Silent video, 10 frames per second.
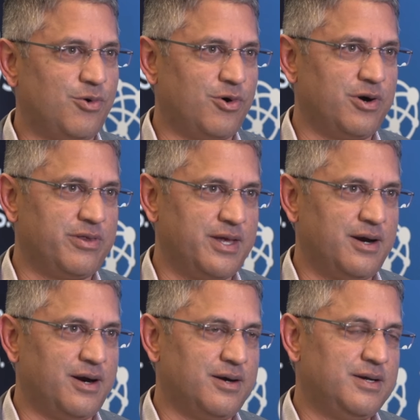or
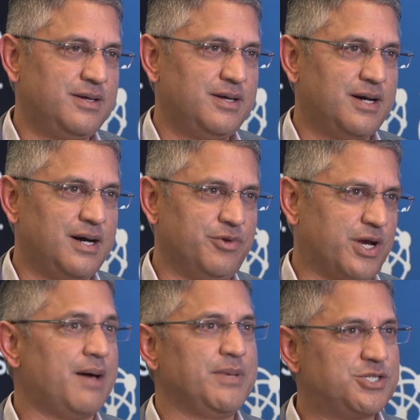they're
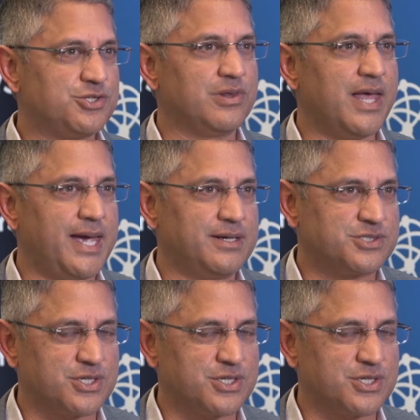coming too late.